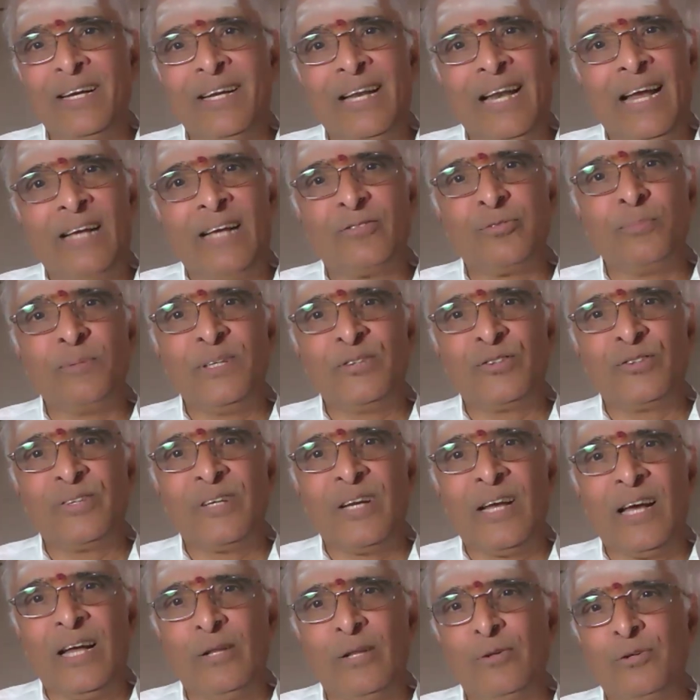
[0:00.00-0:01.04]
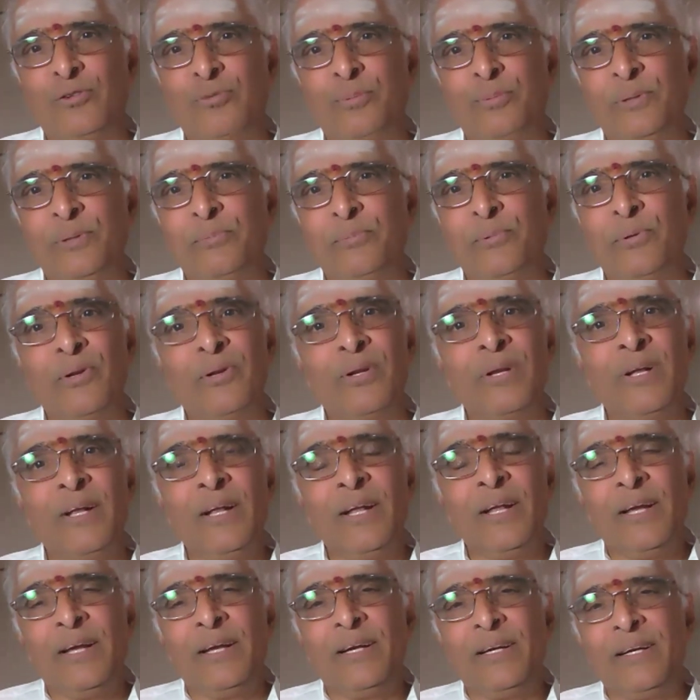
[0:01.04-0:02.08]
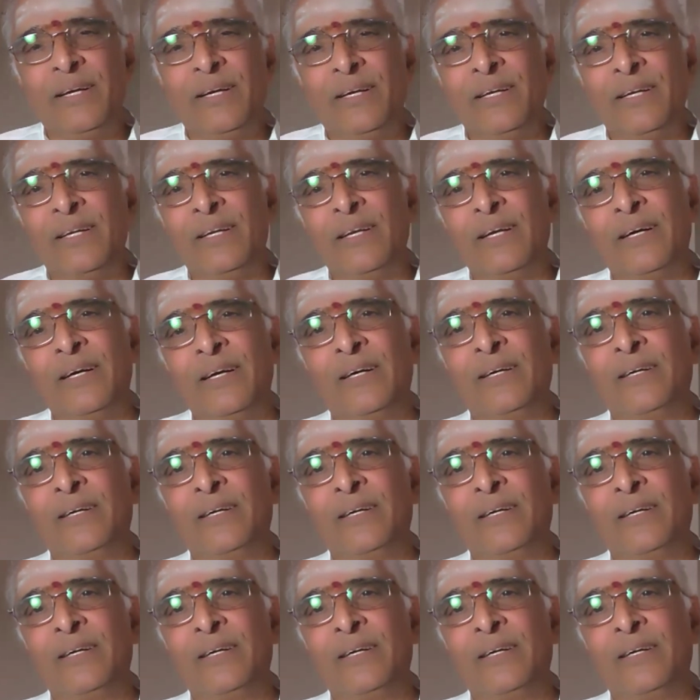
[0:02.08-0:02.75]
classmates and all those people in